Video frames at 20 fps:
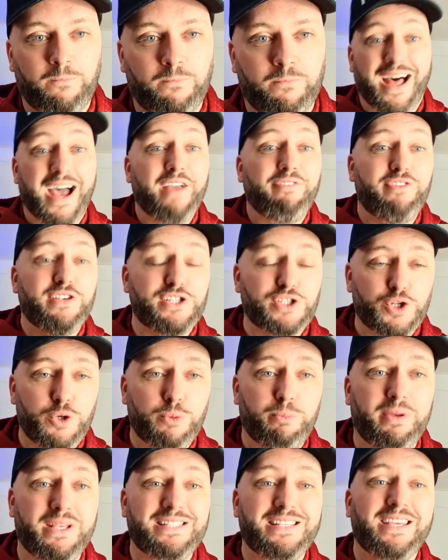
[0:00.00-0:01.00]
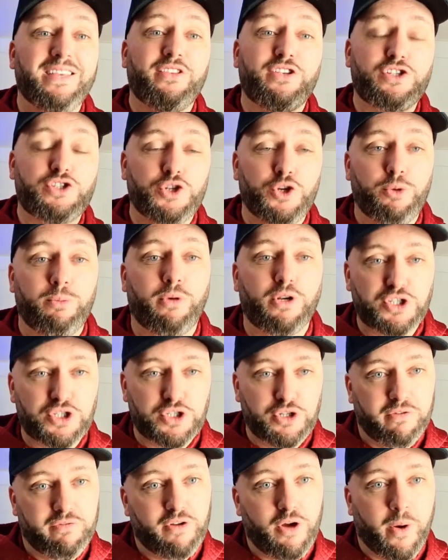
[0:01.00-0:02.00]
Life is too busy. There's too much
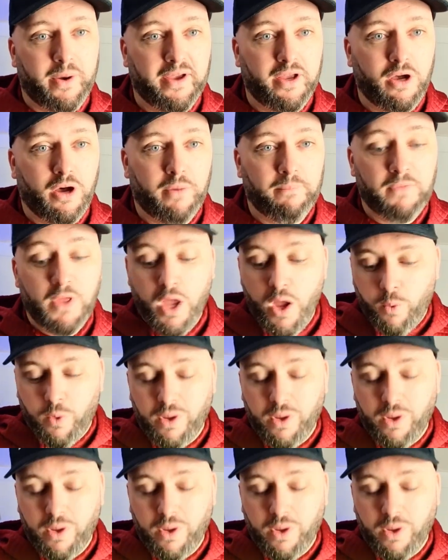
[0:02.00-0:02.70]
stuff going on.